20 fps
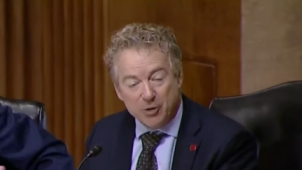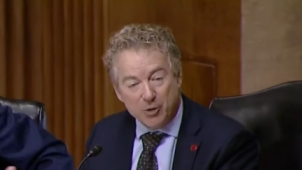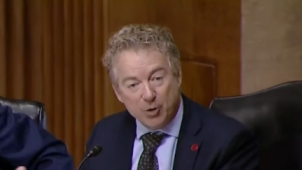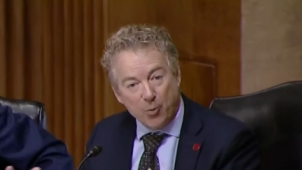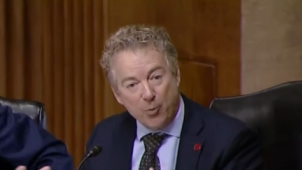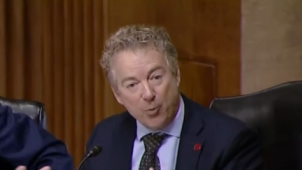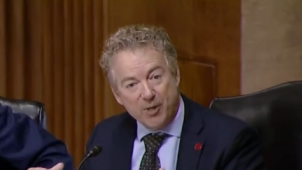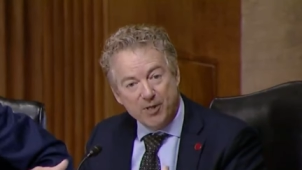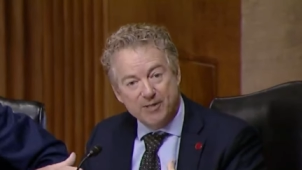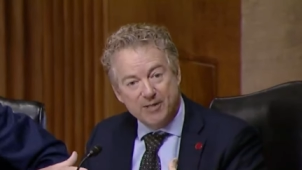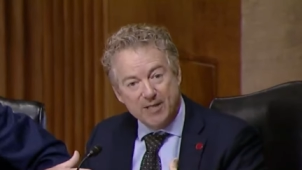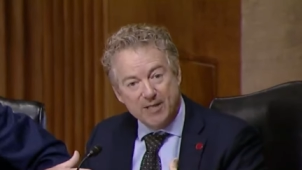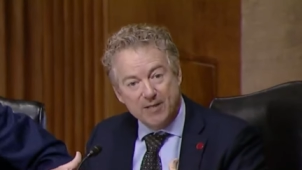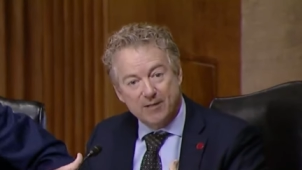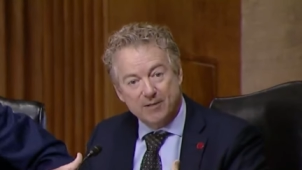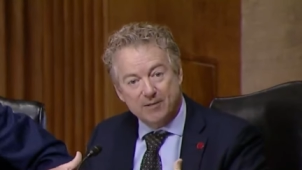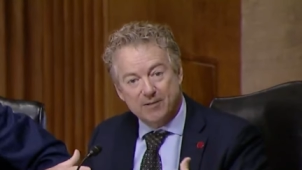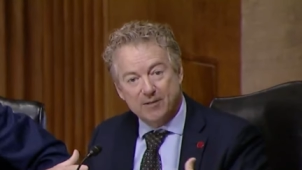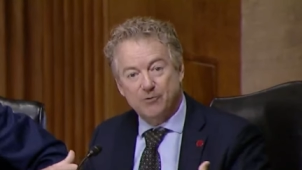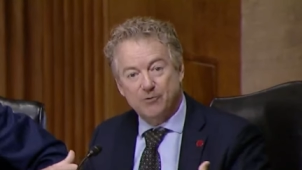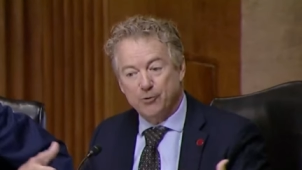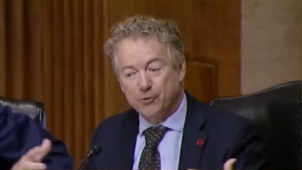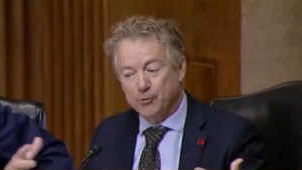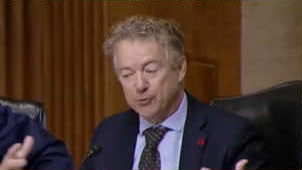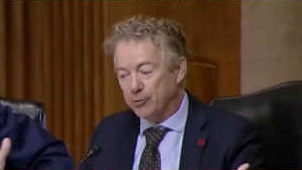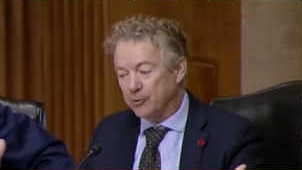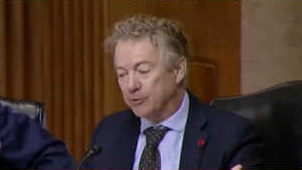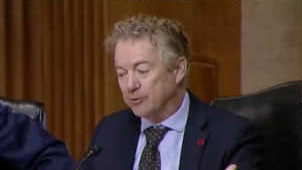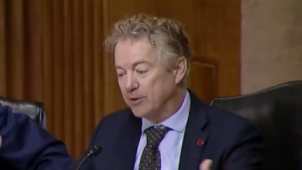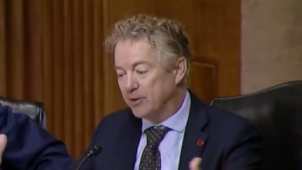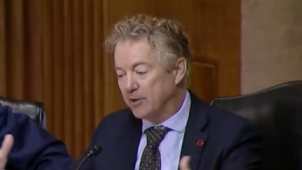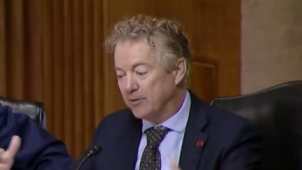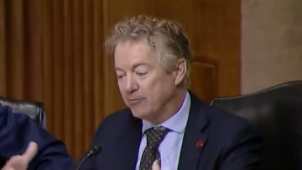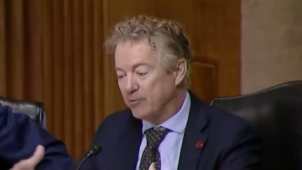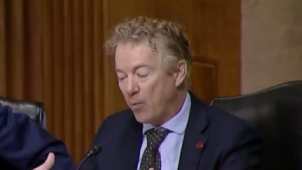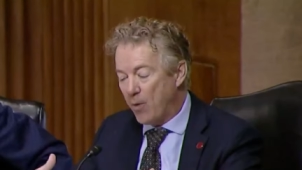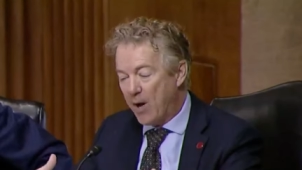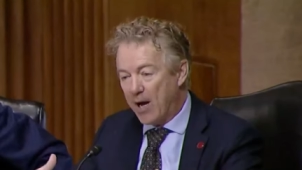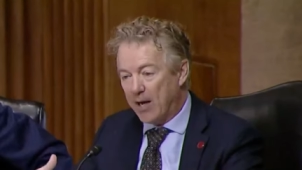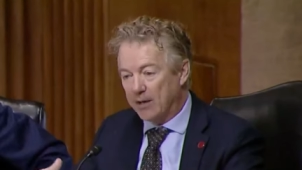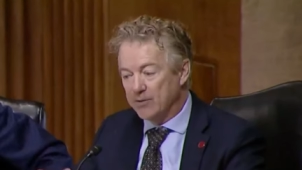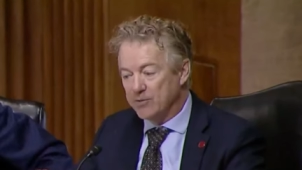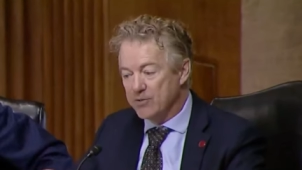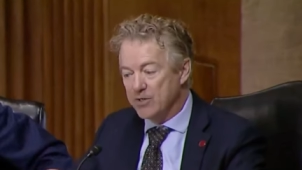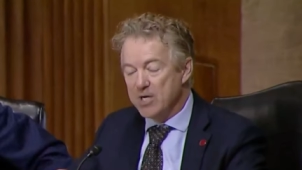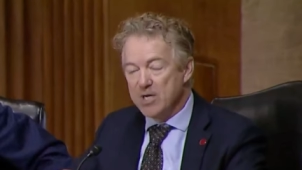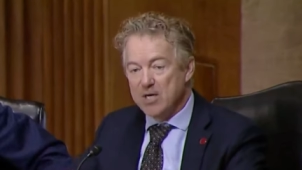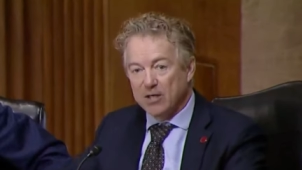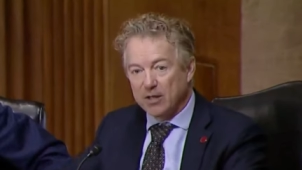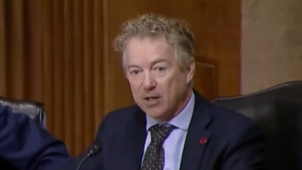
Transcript: So we see this as a circling of the wagons